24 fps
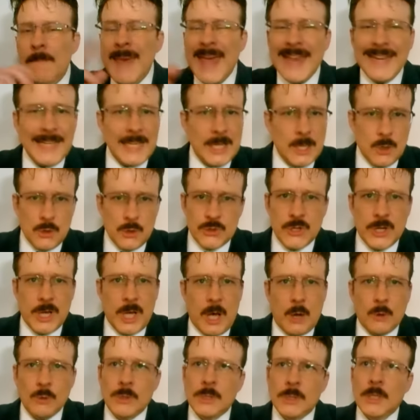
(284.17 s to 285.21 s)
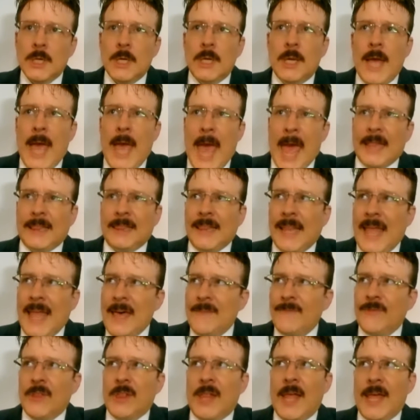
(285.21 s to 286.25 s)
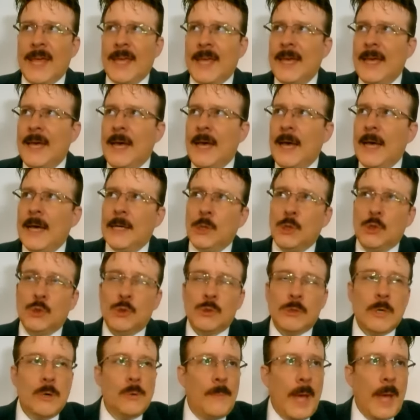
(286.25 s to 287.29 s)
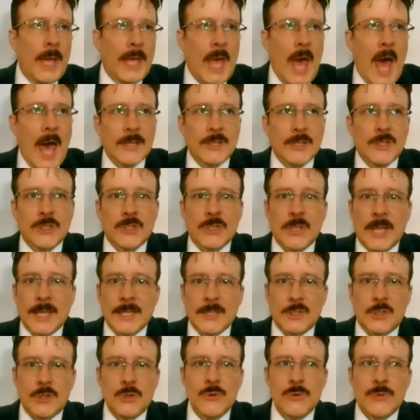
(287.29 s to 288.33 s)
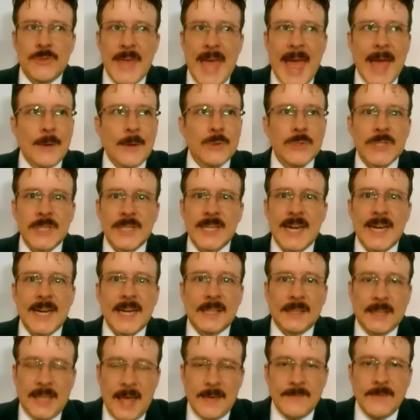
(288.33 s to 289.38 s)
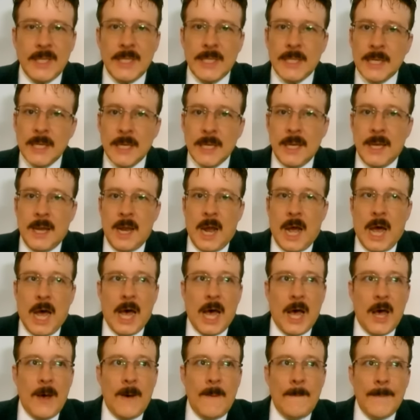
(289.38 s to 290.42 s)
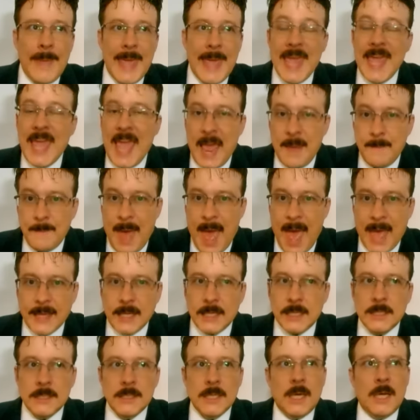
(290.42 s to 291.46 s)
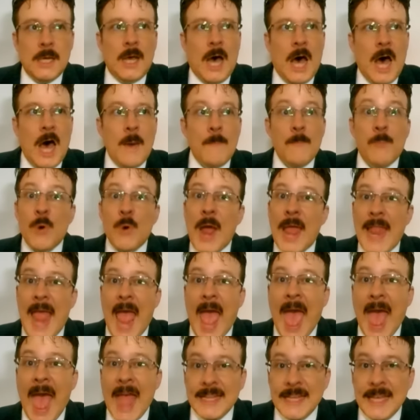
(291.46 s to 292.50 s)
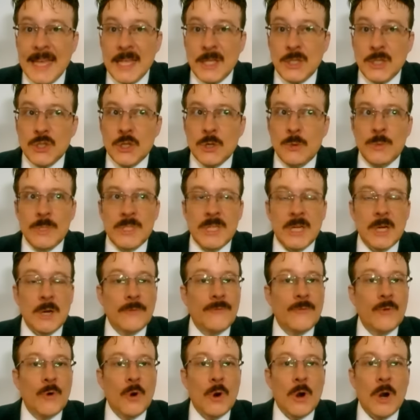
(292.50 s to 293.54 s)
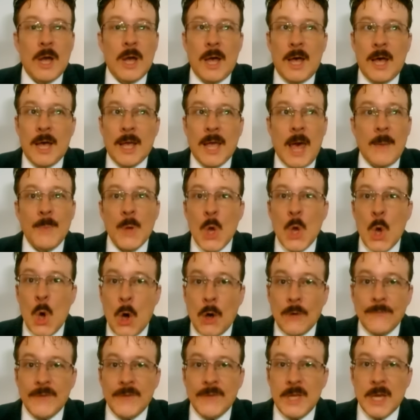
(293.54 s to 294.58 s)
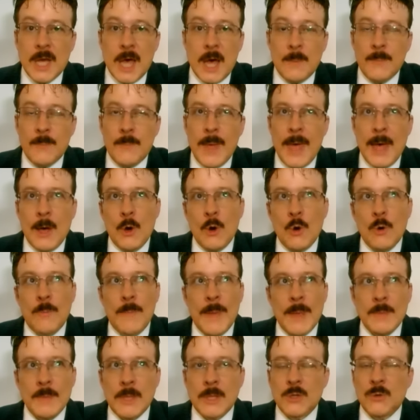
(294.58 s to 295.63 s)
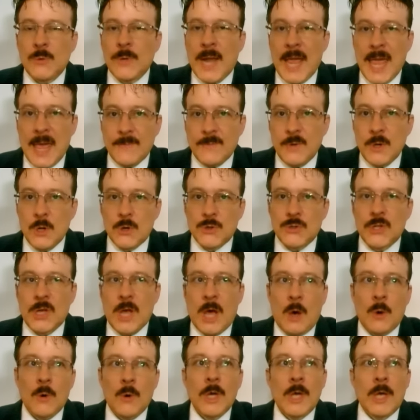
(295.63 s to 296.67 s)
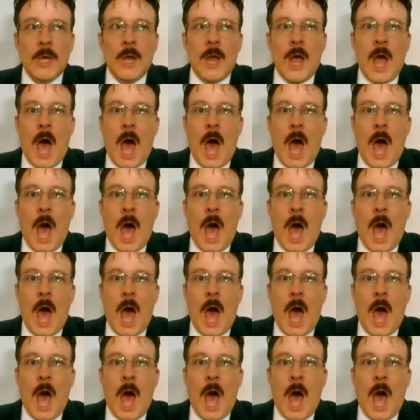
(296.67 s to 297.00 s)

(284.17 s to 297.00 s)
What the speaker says: many years ago, and left like, oh my gosh, like 2011. He came back. Brett Atkins, who was here for a cup of coffee a couple, maybe 2.5 years ago,